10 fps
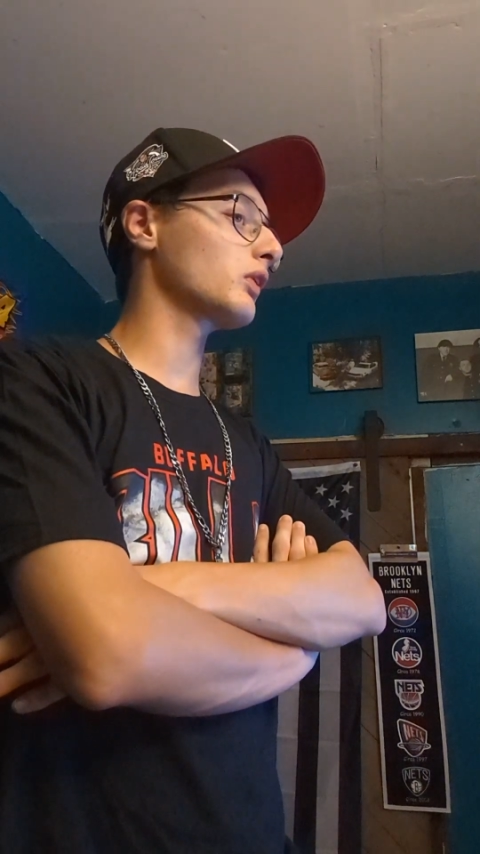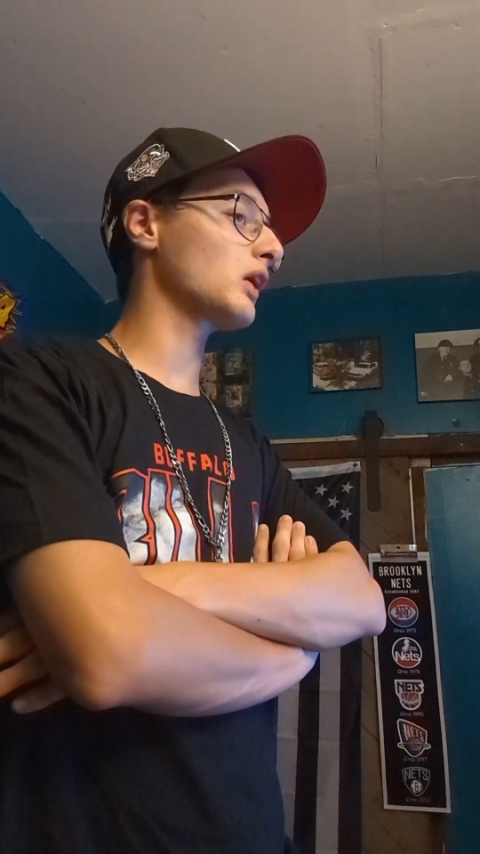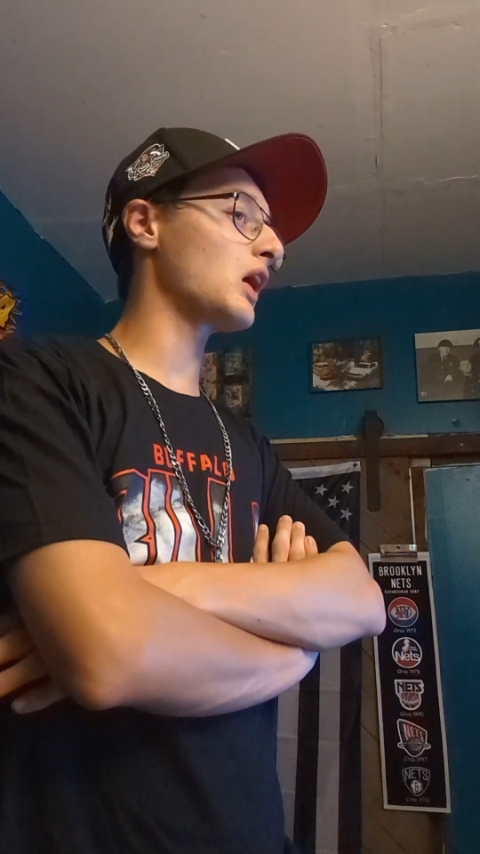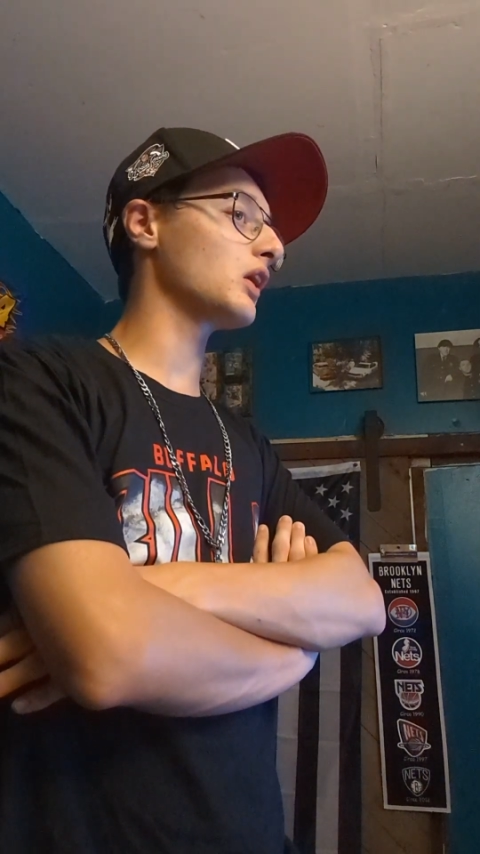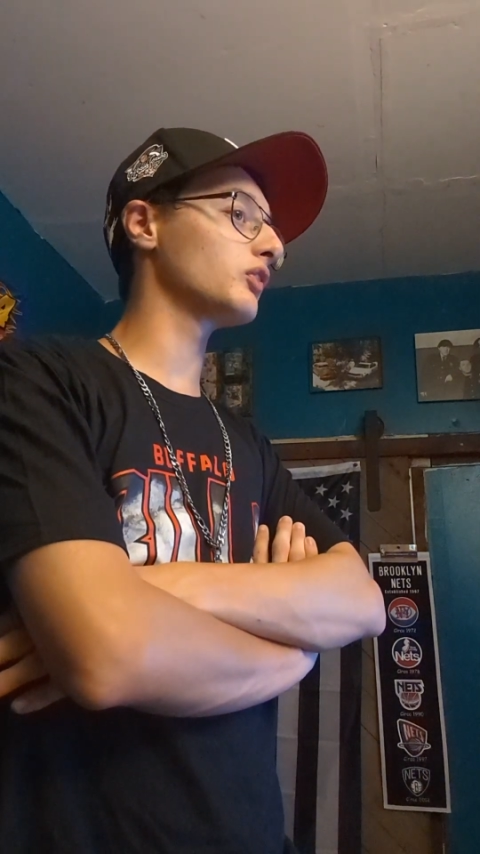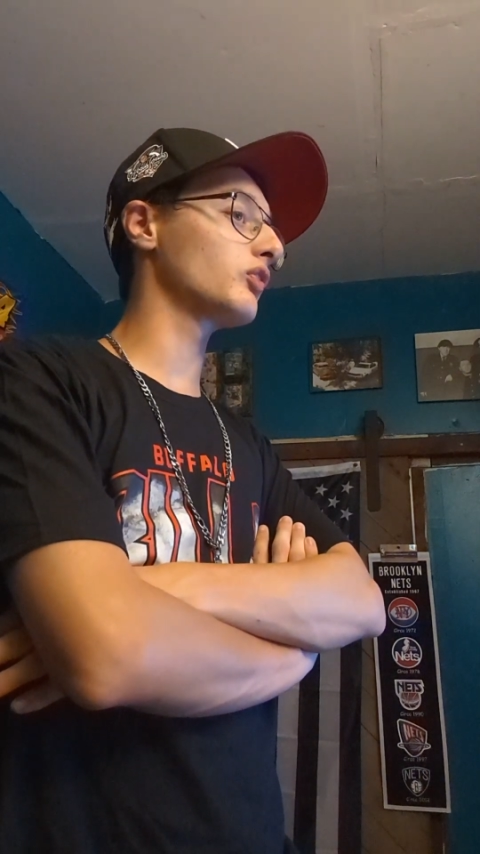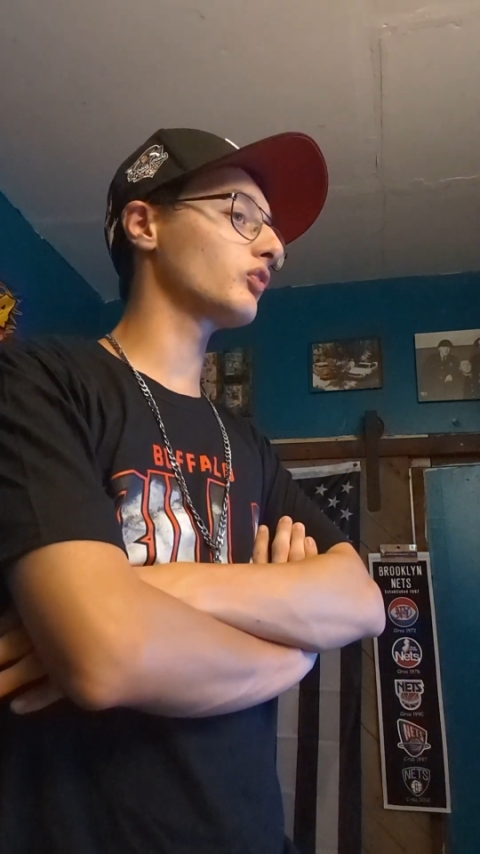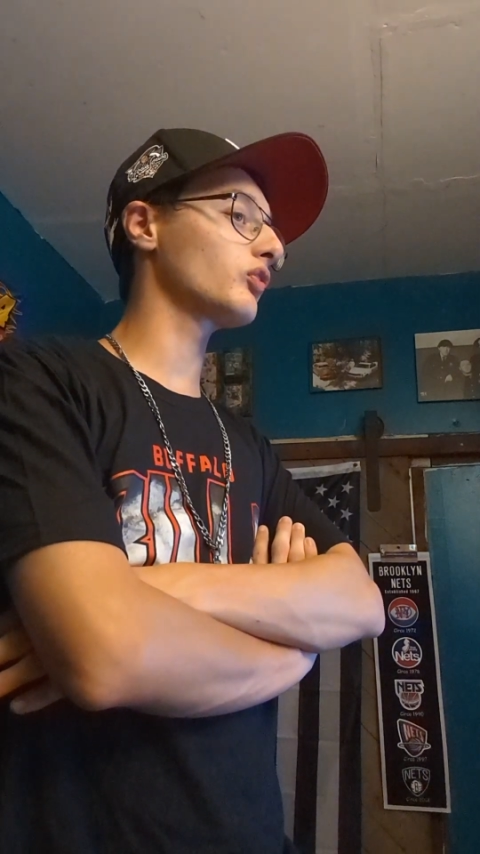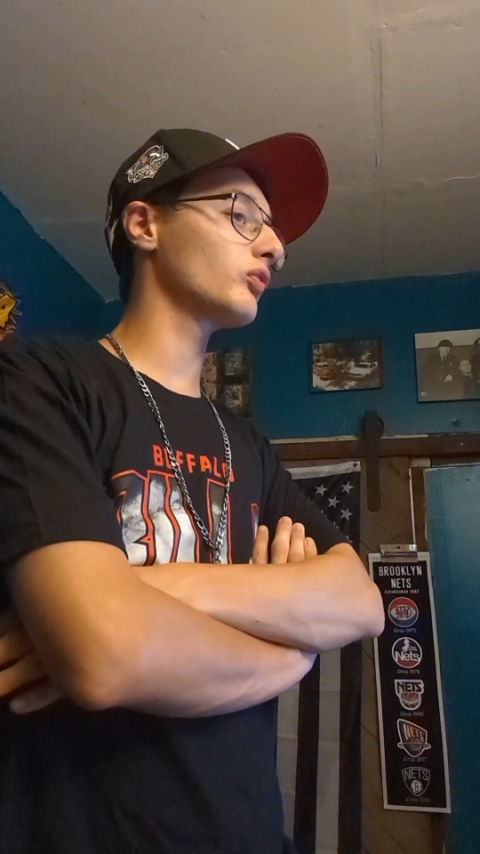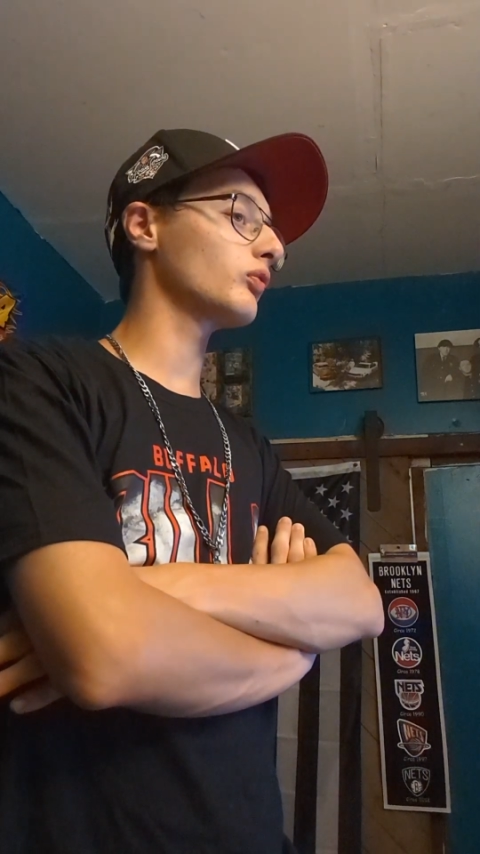college
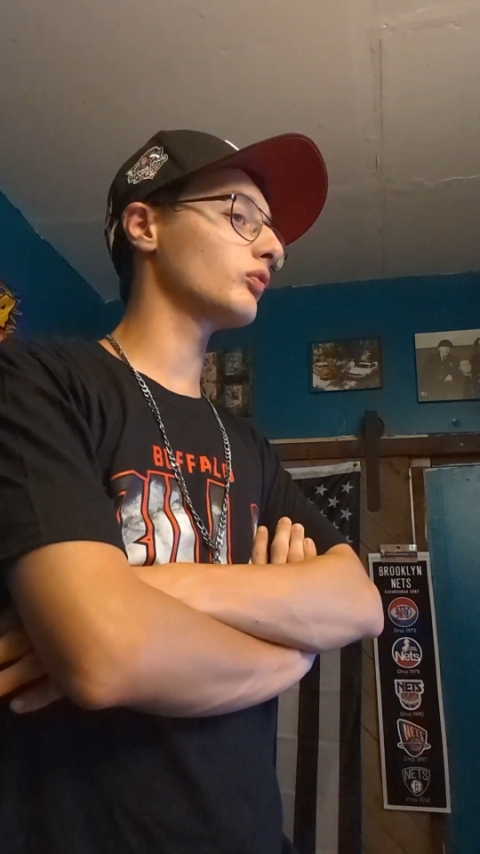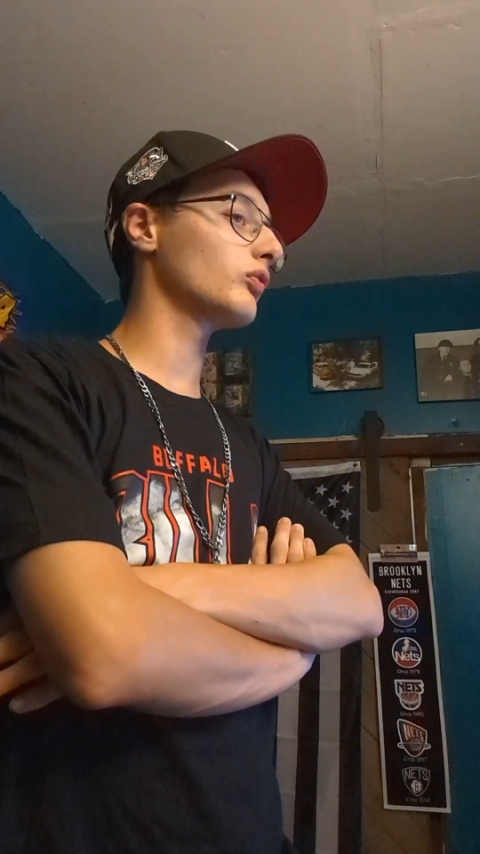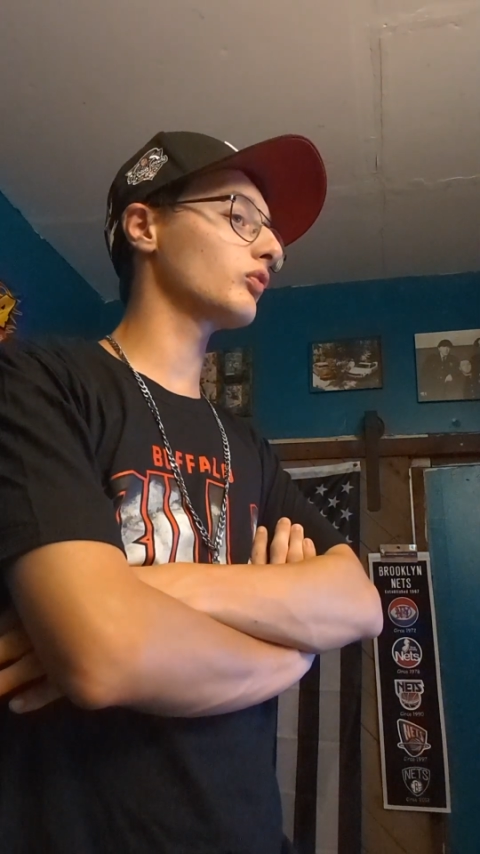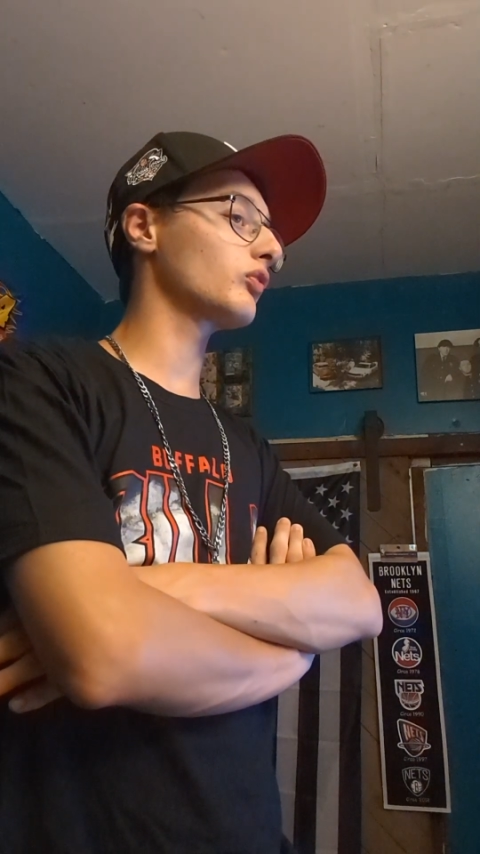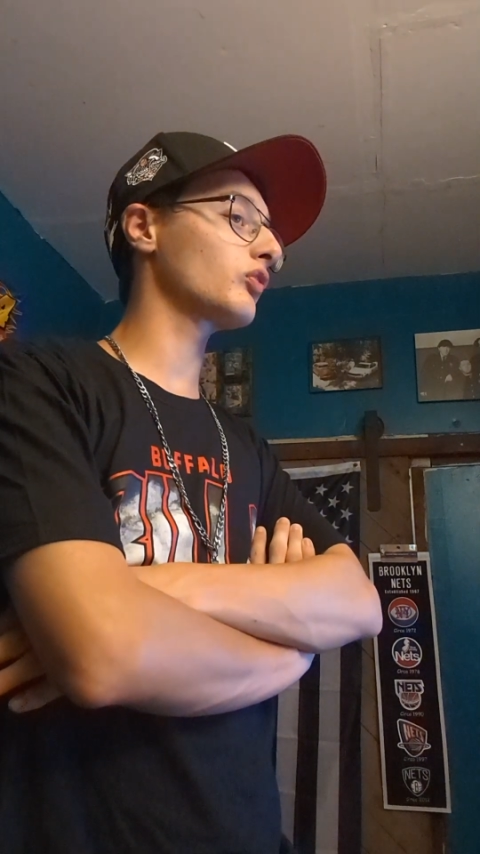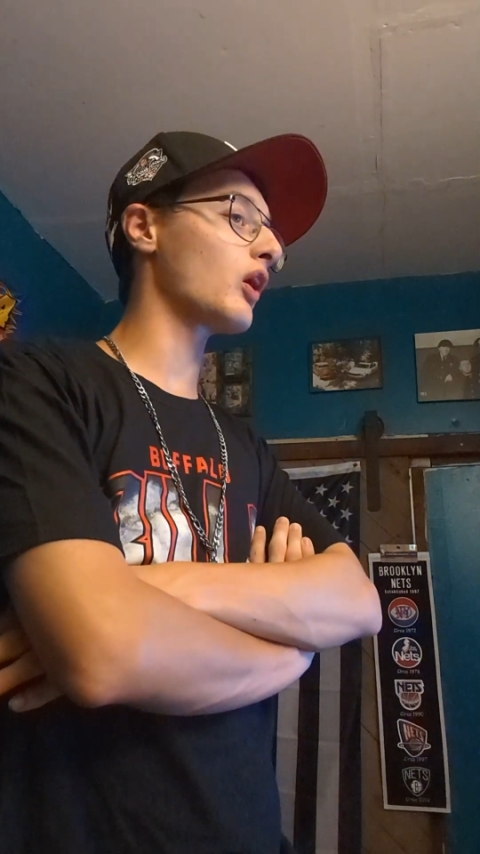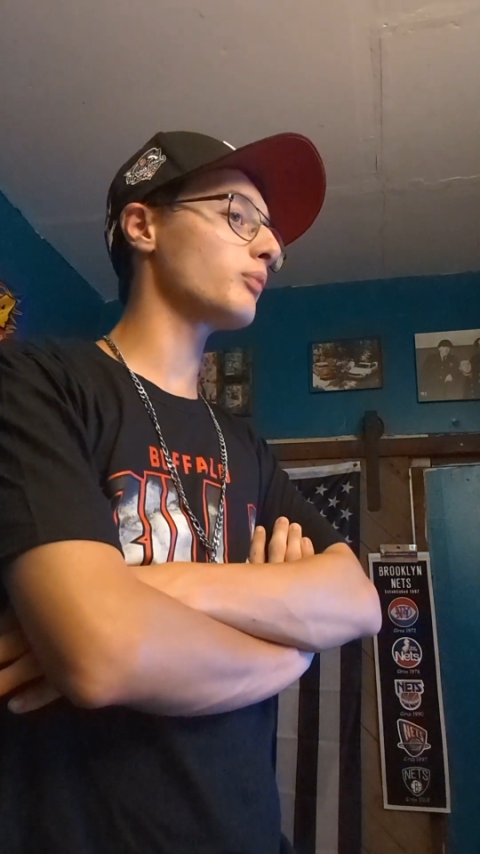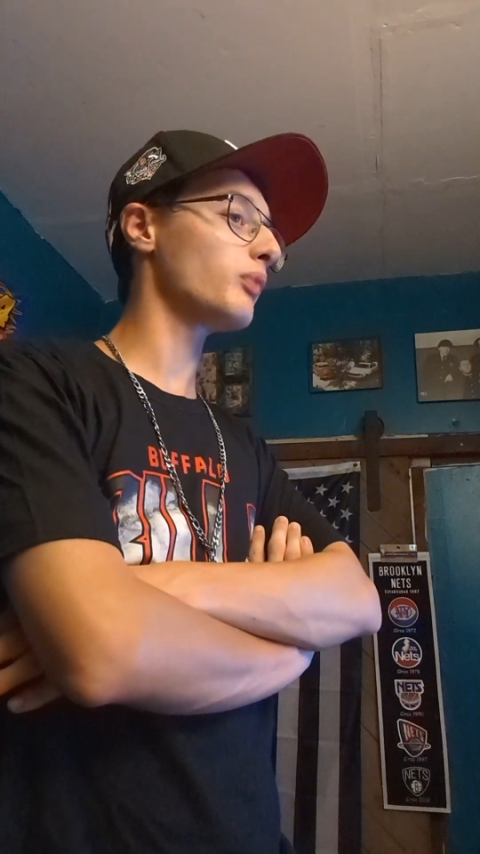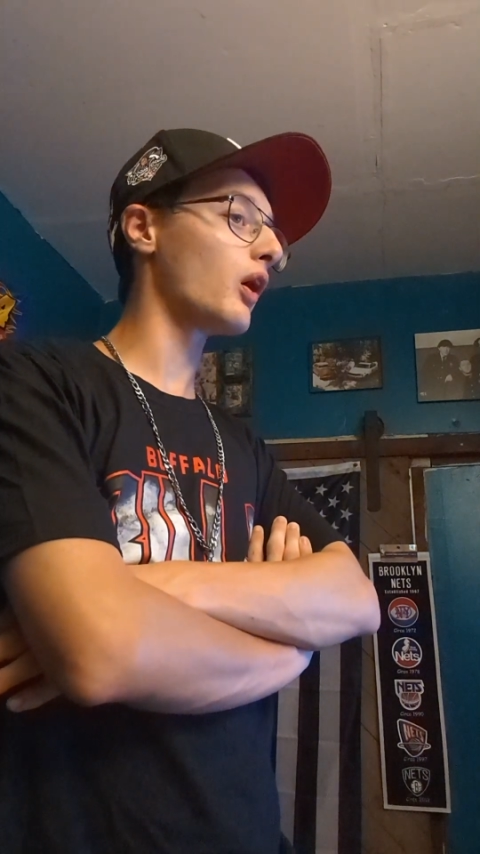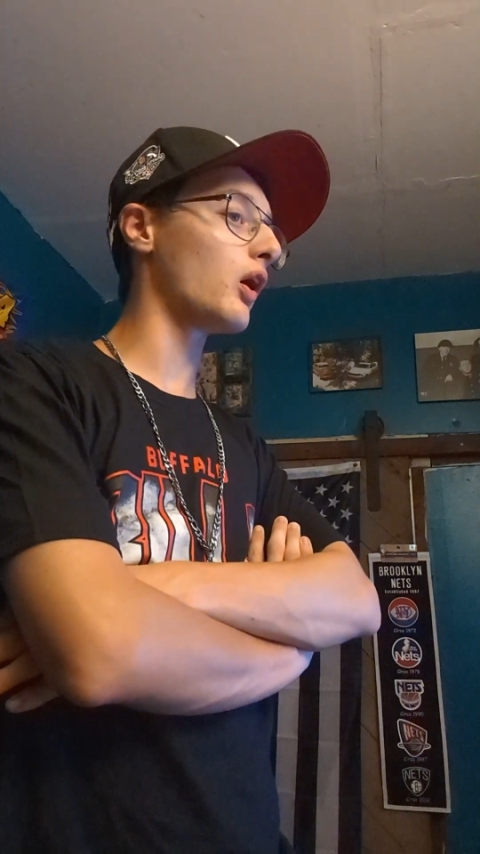
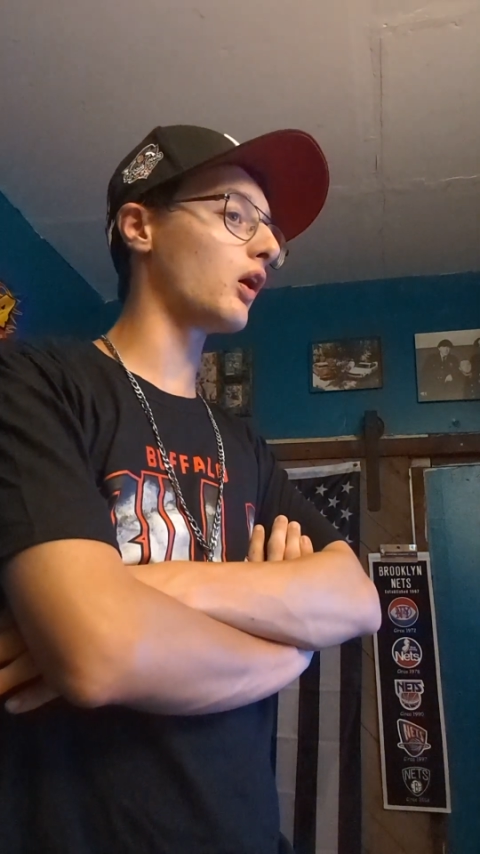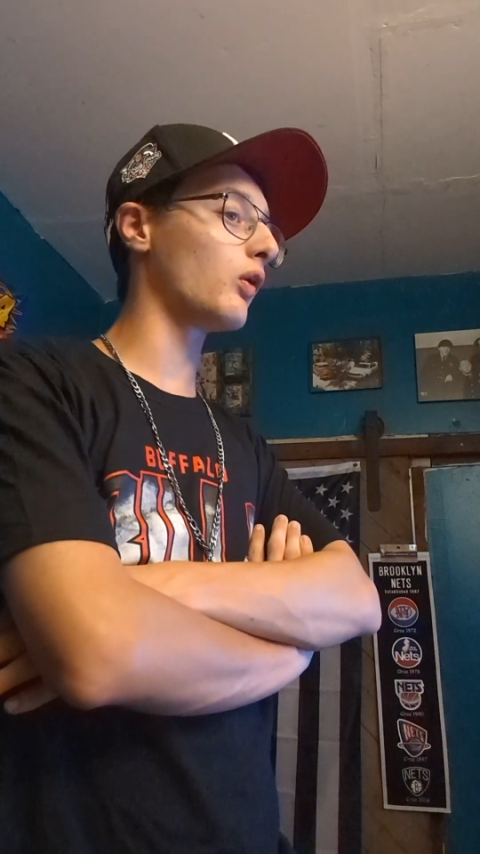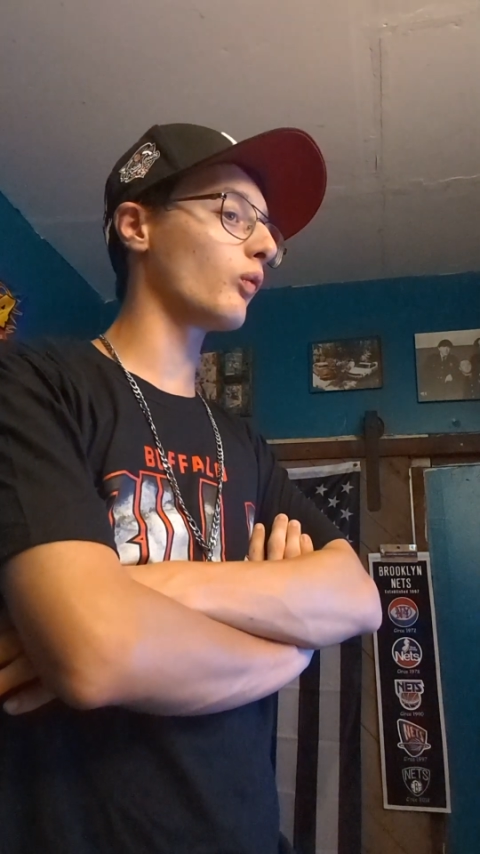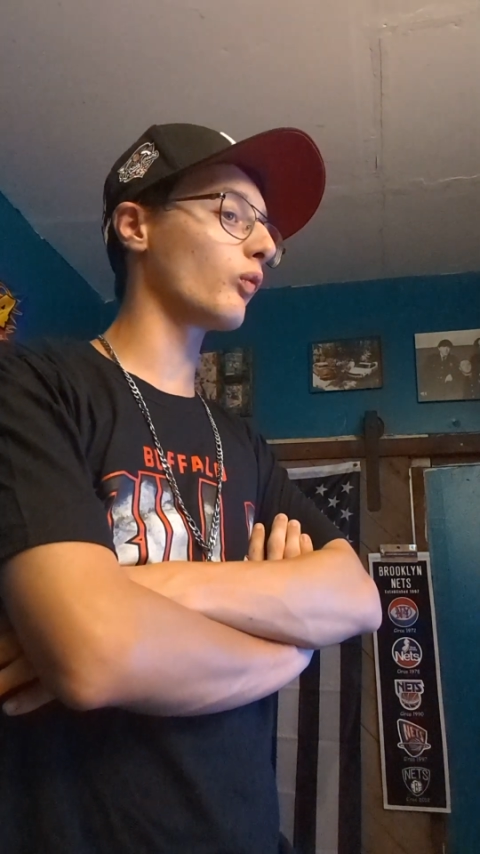softball